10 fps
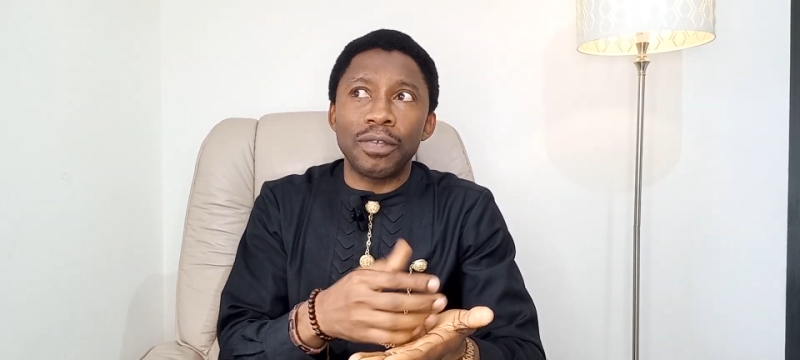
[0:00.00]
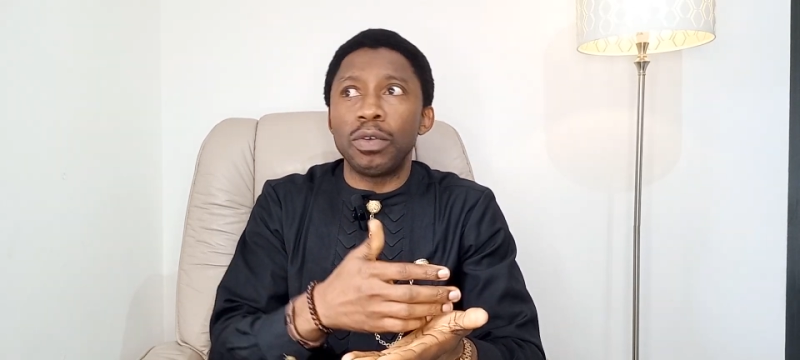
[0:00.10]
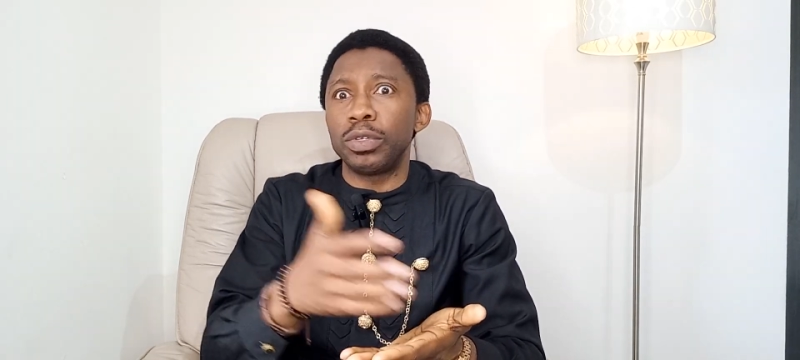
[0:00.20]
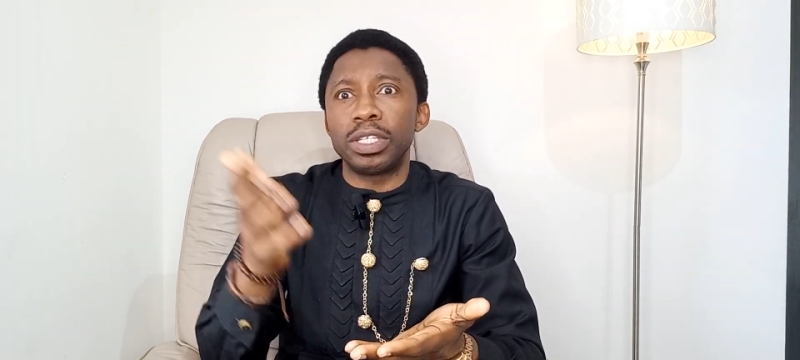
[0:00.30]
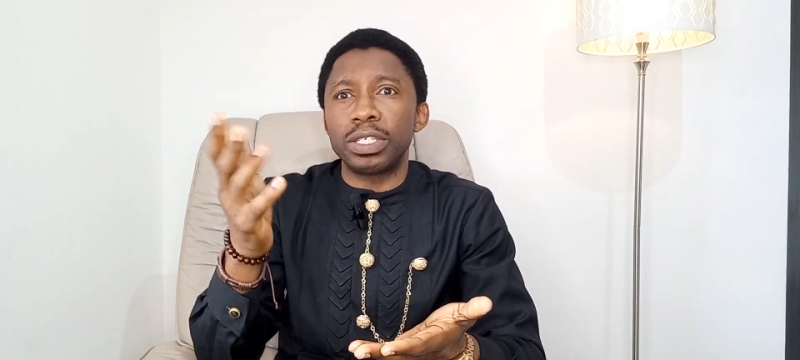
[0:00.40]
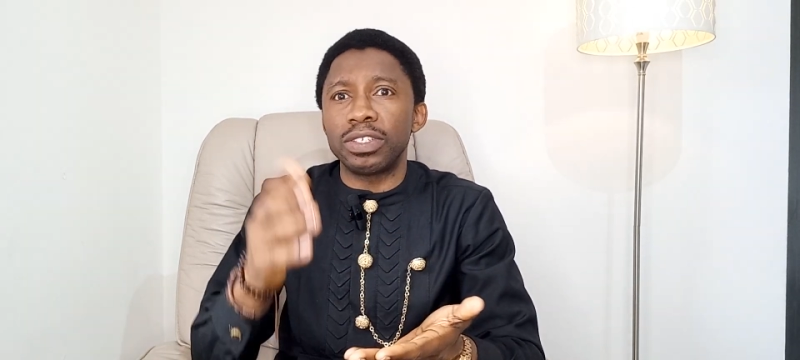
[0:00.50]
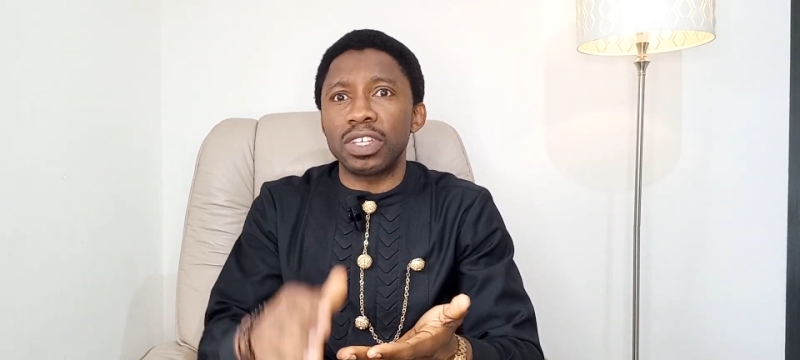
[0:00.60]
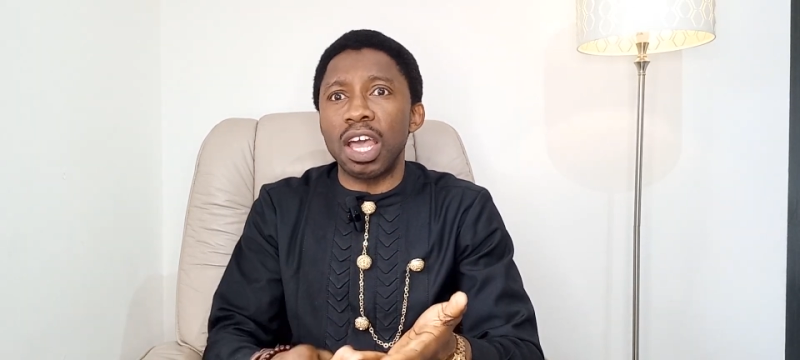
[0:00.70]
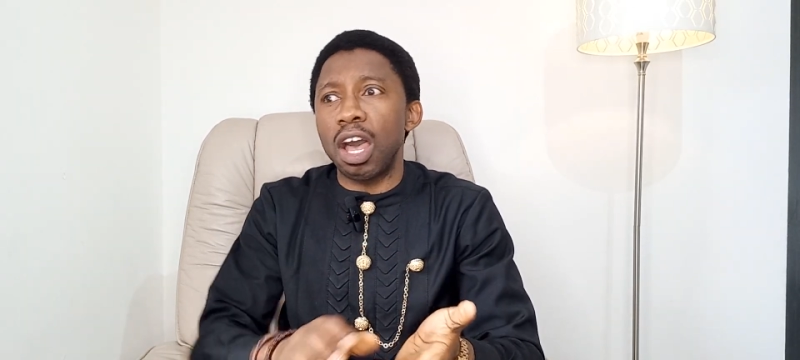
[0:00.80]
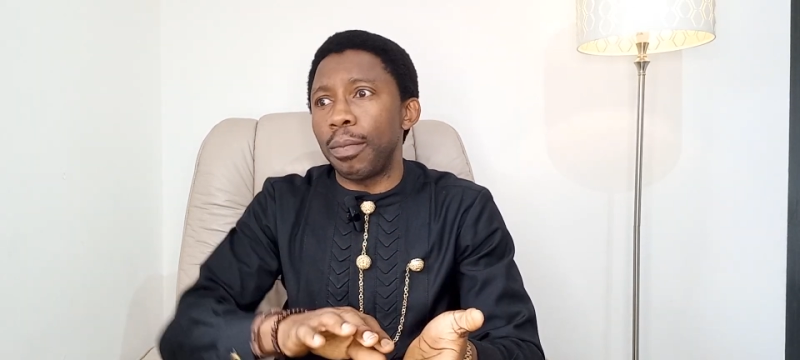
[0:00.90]
oh, this is
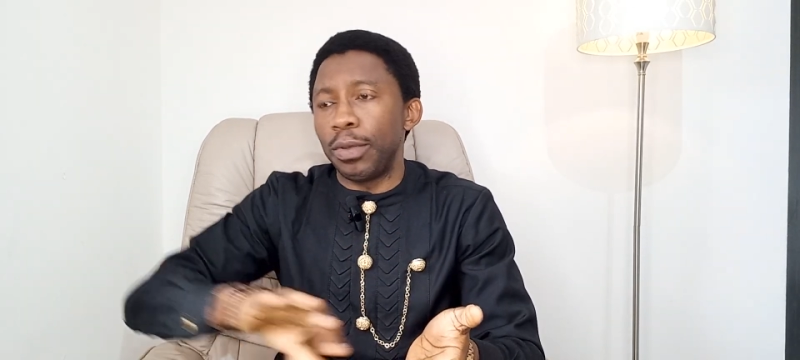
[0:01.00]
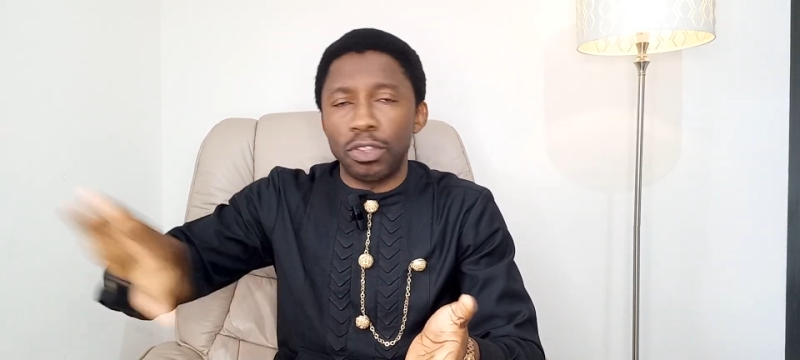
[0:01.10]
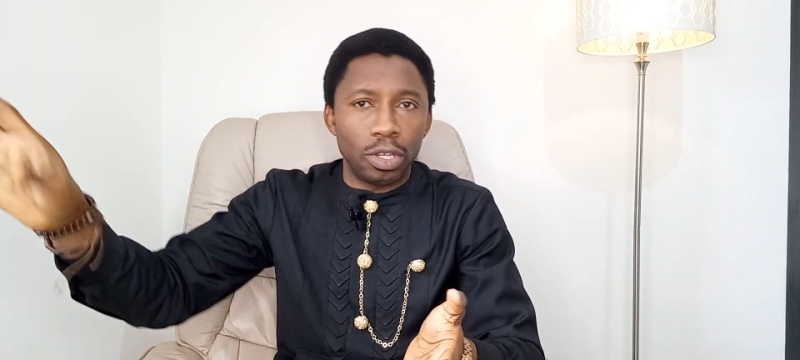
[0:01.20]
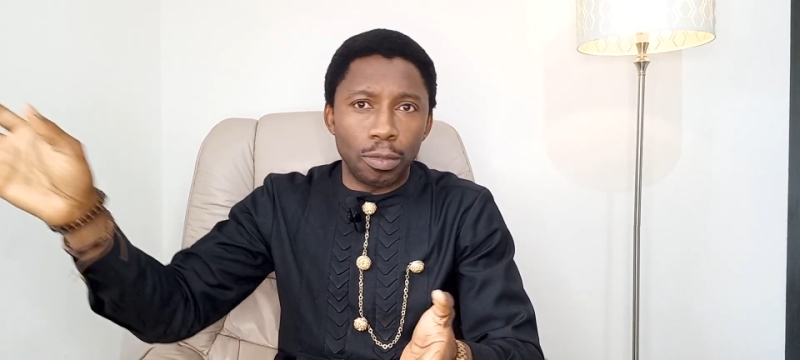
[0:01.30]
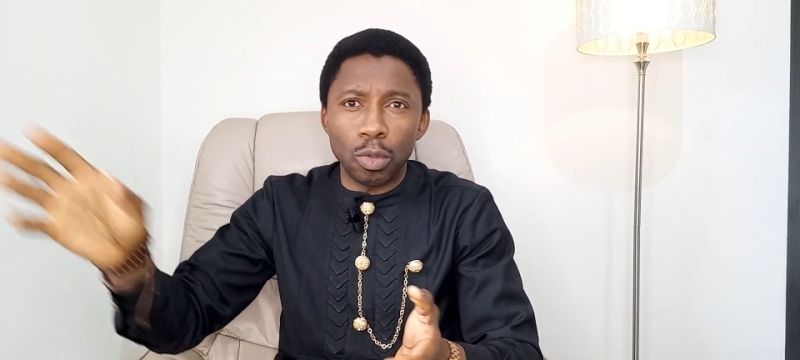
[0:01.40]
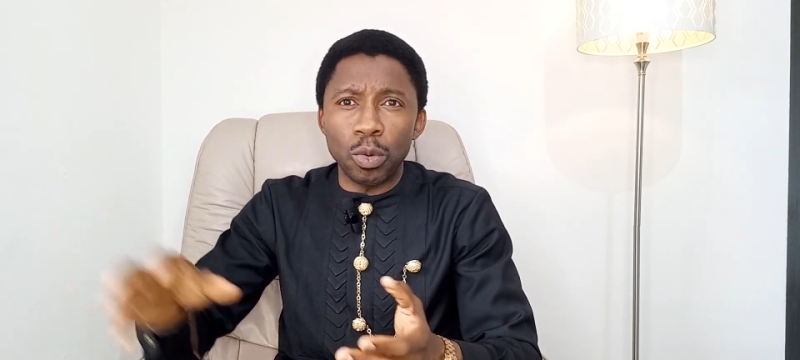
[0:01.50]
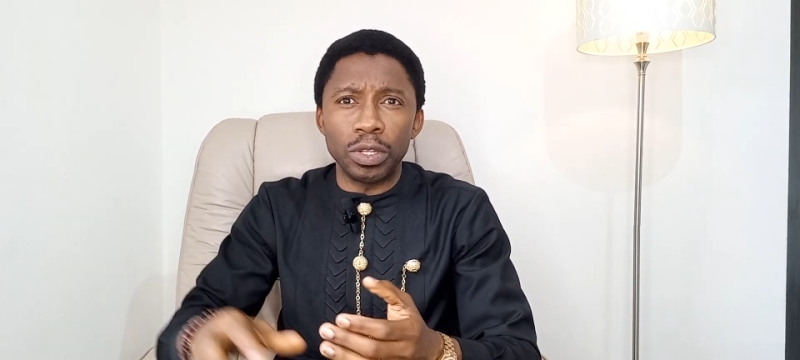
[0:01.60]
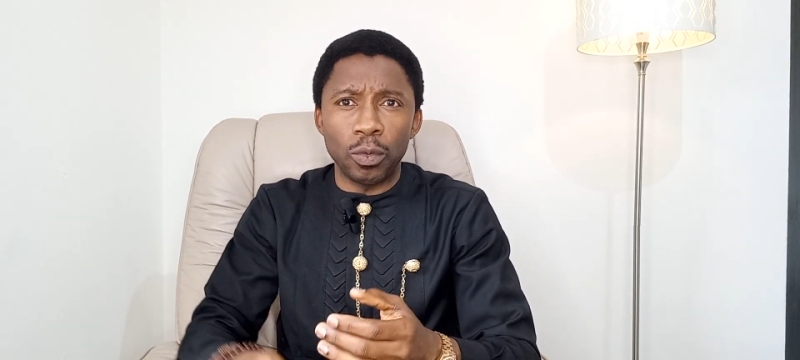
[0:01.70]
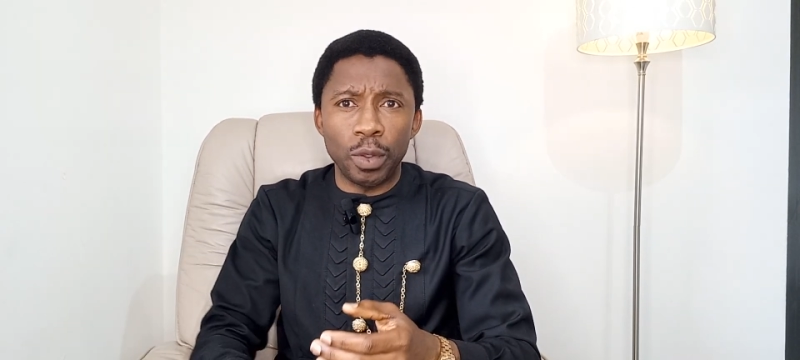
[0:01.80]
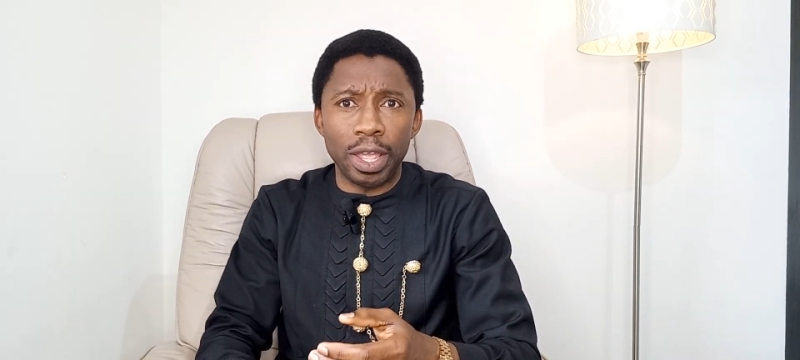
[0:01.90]
garbage, and throw it
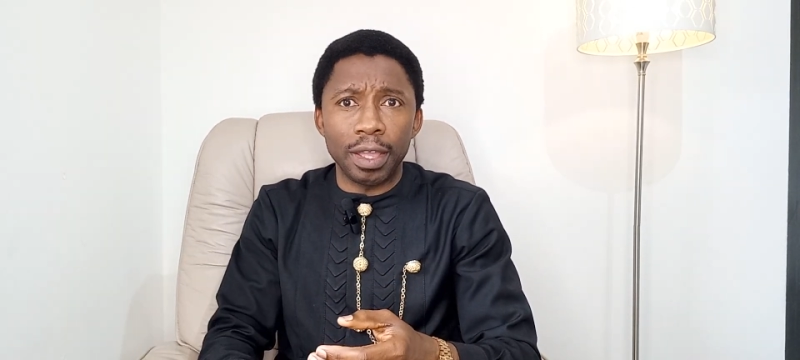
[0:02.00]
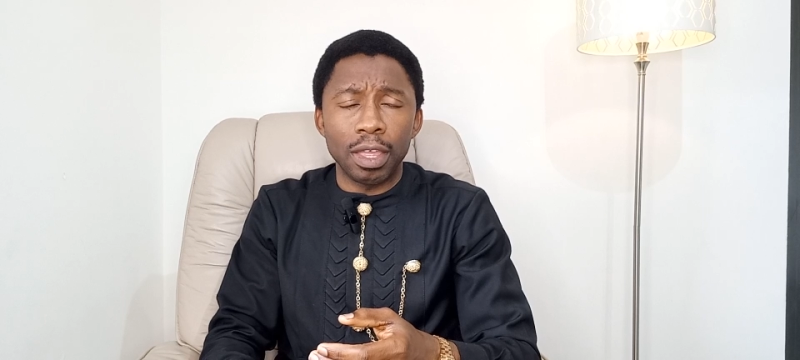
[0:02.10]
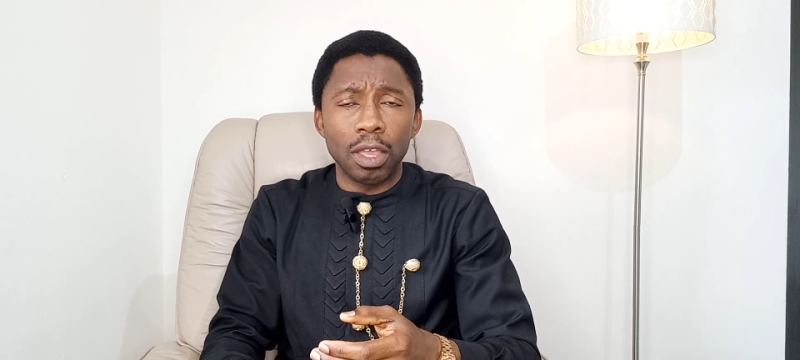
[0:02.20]
away.